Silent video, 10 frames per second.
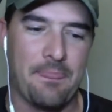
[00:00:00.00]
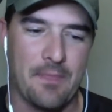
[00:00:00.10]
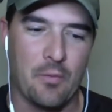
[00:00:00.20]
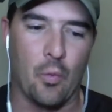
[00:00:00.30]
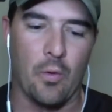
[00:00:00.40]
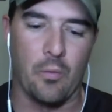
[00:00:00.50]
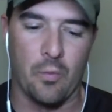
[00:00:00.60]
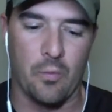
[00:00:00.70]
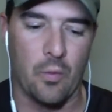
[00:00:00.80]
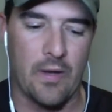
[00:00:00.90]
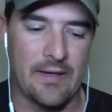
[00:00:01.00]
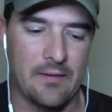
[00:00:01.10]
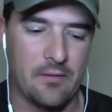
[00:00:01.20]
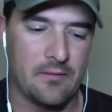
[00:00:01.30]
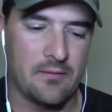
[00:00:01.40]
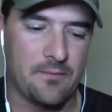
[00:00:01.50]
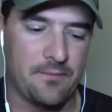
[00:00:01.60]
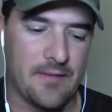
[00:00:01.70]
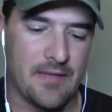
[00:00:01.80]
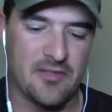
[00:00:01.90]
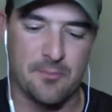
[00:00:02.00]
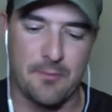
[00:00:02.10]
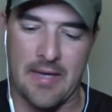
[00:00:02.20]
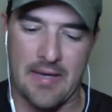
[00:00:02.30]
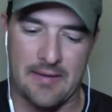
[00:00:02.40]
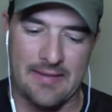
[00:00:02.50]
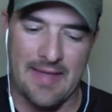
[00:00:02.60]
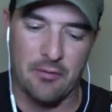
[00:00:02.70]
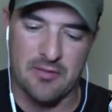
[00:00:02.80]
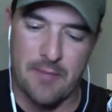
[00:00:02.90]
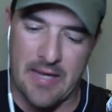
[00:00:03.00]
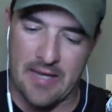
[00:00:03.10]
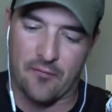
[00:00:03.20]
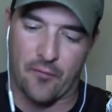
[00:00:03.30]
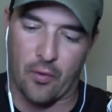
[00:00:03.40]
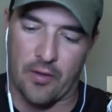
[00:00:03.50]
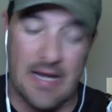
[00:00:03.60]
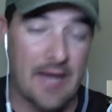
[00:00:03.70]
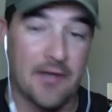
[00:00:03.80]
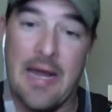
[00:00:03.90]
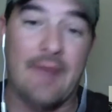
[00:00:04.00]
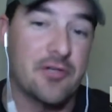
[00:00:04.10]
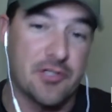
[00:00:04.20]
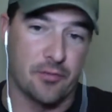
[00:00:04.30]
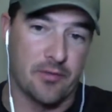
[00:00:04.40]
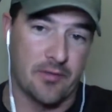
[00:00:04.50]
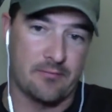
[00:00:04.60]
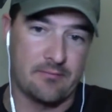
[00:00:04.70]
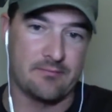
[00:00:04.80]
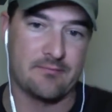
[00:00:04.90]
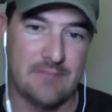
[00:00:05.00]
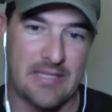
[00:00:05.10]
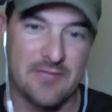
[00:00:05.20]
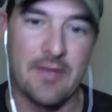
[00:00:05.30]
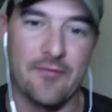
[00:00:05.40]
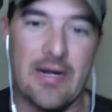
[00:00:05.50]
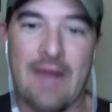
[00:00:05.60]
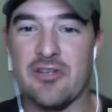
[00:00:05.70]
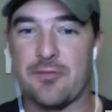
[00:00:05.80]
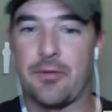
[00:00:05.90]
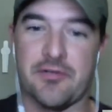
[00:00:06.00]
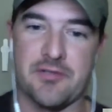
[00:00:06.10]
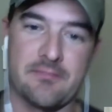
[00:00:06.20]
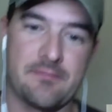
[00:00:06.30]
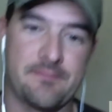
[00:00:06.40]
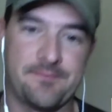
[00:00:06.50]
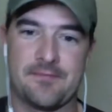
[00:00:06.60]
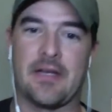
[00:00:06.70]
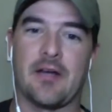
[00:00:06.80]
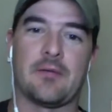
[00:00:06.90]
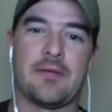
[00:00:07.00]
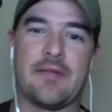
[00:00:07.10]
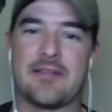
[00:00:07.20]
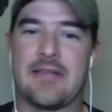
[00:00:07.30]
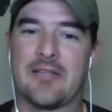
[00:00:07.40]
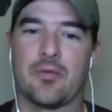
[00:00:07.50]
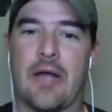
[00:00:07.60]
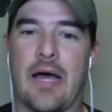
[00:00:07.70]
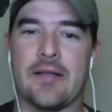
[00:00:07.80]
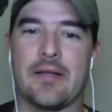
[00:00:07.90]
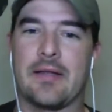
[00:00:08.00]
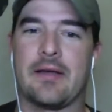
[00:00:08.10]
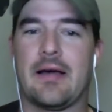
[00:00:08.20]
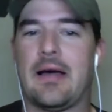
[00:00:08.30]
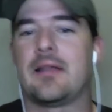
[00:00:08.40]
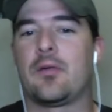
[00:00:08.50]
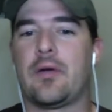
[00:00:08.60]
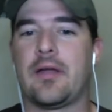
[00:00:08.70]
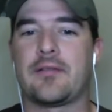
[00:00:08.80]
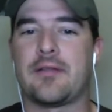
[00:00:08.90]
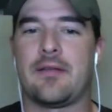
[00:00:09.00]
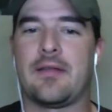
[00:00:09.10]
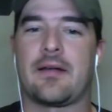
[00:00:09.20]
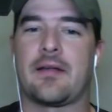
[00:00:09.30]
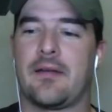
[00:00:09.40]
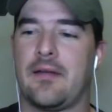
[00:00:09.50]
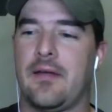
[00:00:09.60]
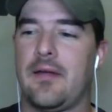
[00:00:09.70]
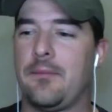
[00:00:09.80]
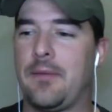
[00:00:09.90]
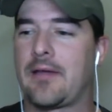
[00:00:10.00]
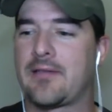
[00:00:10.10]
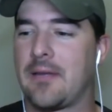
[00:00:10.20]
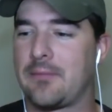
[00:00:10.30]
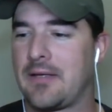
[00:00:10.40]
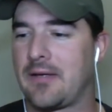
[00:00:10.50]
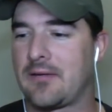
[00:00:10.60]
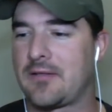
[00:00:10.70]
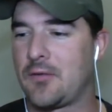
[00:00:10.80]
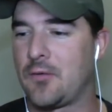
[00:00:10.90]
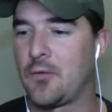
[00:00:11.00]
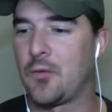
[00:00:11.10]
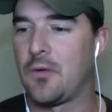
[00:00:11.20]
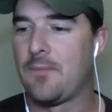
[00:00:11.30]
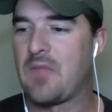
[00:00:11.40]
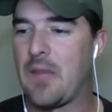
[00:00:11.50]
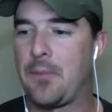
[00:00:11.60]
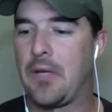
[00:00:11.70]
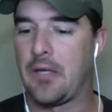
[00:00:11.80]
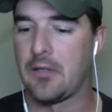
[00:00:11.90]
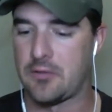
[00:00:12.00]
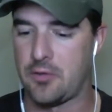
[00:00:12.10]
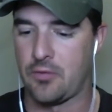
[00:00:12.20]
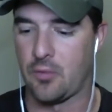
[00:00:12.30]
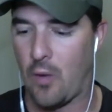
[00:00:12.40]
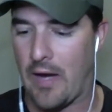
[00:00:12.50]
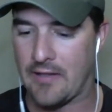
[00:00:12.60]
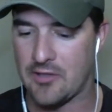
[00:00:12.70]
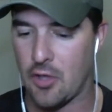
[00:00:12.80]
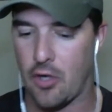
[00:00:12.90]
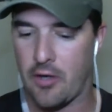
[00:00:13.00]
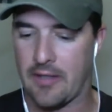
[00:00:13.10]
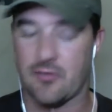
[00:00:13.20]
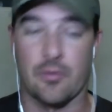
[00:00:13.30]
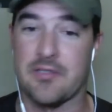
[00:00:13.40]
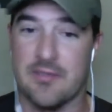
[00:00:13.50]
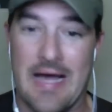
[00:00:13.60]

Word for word: wh- what is made that that was made for not your average shooter, that's made for your average person, you know, and that that's what Holly, Hollywood is. They they're gonna make something to appeal to the widest audience, which is not